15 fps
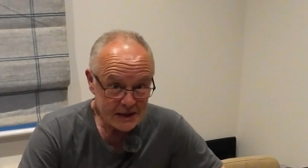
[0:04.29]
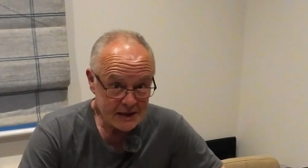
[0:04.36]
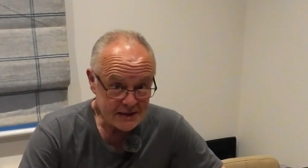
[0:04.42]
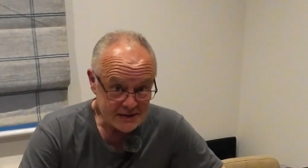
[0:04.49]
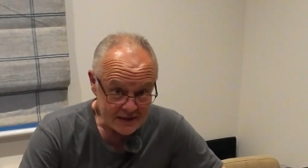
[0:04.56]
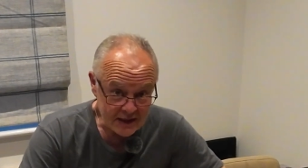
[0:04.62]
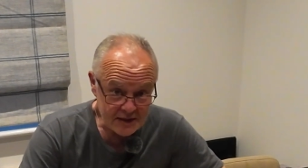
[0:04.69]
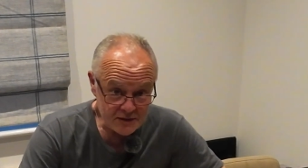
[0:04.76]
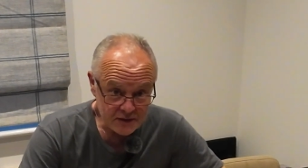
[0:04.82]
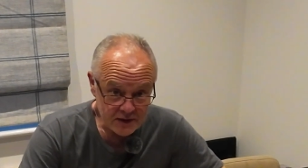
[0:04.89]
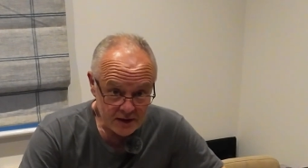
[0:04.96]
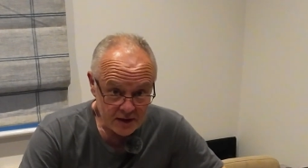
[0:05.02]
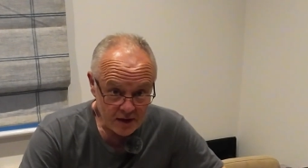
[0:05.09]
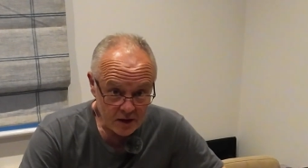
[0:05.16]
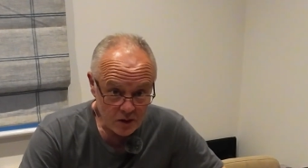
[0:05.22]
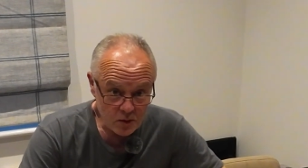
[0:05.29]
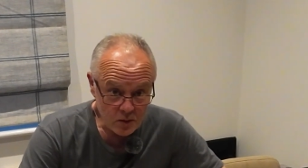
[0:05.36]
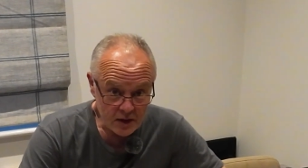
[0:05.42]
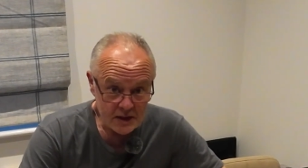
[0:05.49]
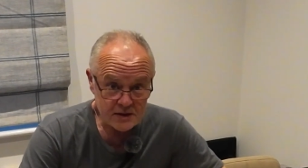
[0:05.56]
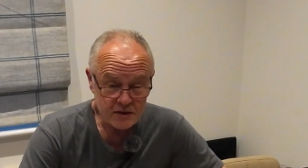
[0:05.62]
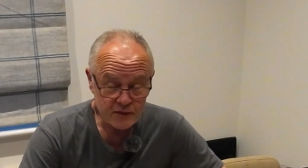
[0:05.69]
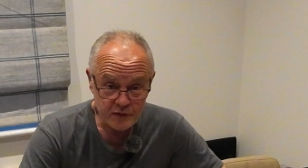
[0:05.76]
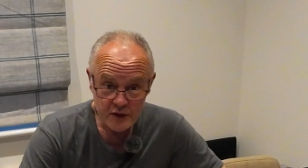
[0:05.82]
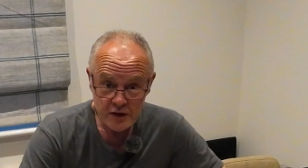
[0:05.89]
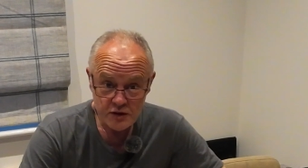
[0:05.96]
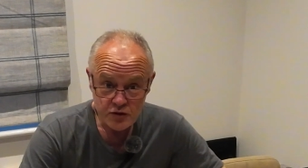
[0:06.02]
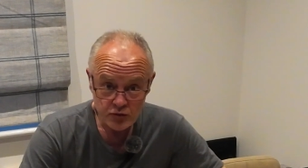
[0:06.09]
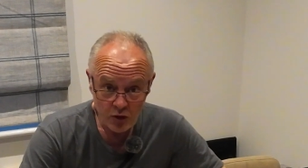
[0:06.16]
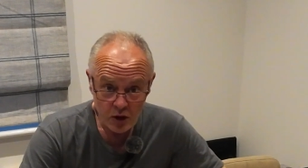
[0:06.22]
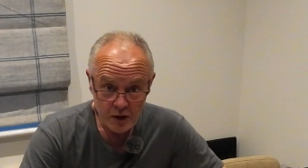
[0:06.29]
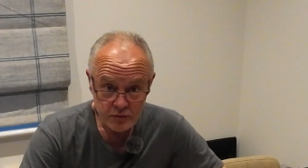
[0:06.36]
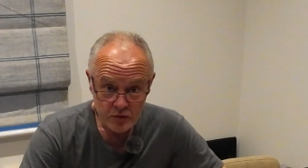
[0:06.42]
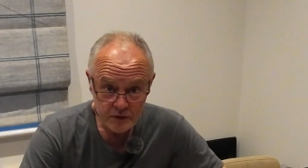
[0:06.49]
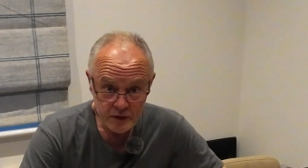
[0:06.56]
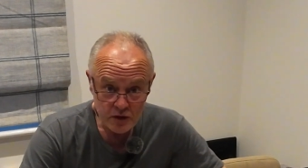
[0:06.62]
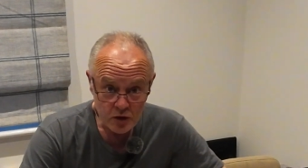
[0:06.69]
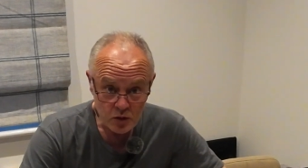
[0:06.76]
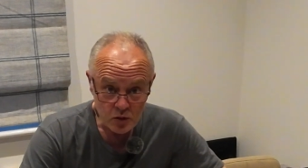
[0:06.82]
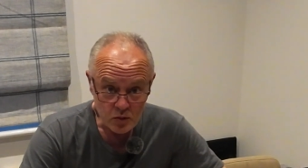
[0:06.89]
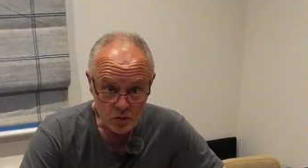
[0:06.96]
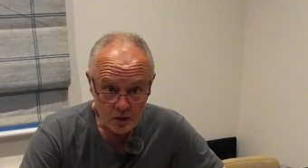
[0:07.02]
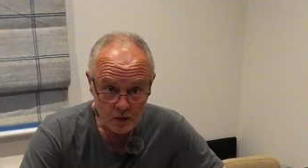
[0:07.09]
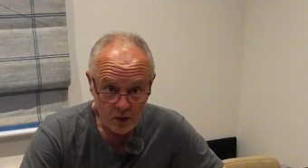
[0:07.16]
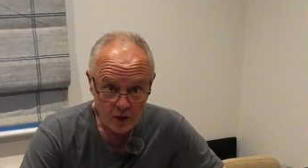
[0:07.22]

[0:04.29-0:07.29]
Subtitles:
In today's video is a first ride review